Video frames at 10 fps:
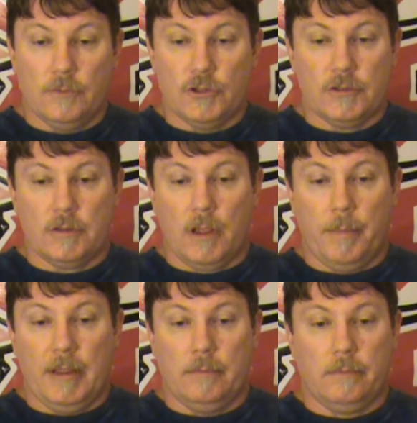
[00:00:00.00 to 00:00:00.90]
just,
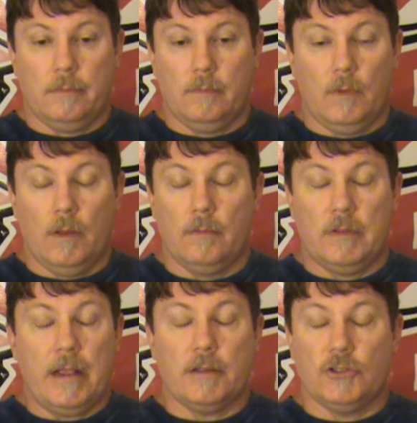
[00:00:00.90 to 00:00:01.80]
I mean,
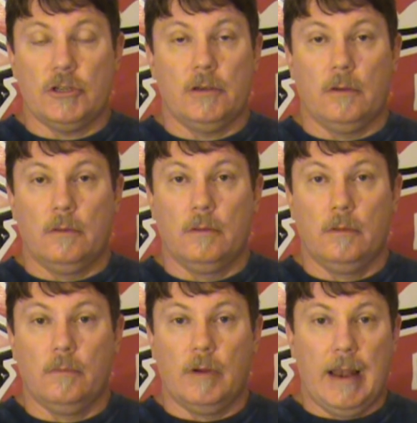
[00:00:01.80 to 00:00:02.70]
take a chill,
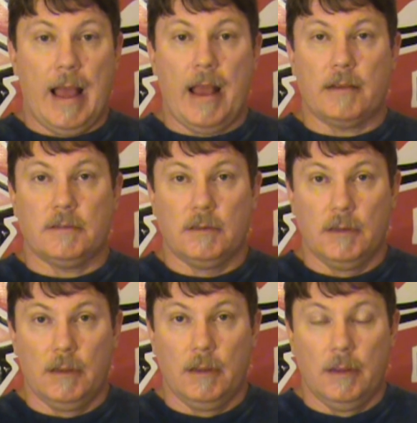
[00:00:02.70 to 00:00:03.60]
relax.
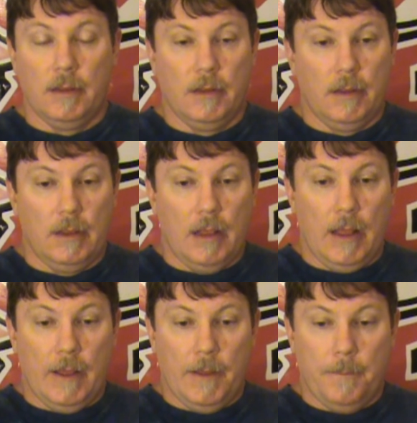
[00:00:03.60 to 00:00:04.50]

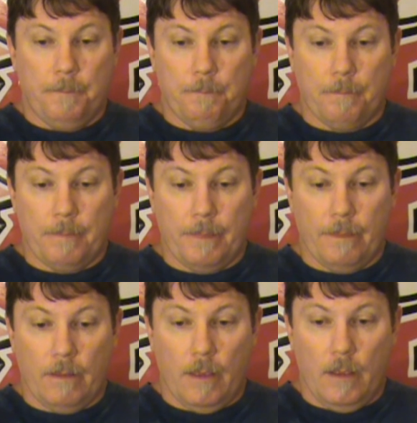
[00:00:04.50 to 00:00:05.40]

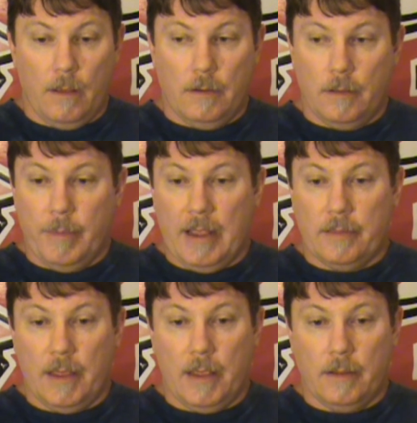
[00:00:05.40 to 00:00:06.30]
Another
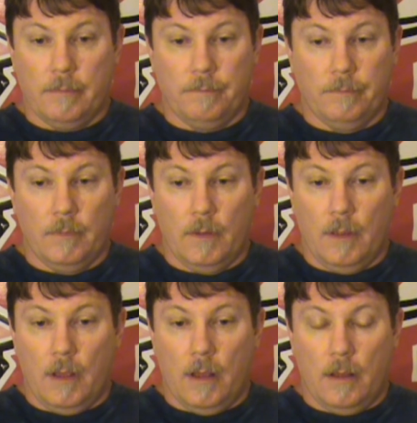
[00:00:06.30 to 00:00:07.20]
bad thing,
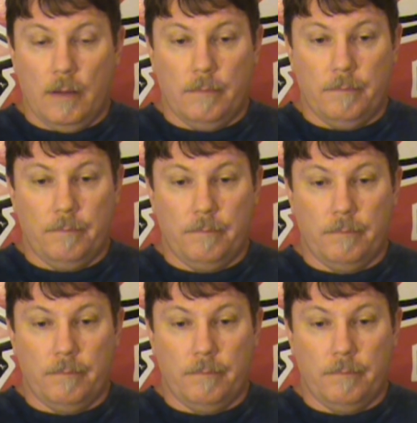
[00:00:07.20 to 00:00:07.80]
and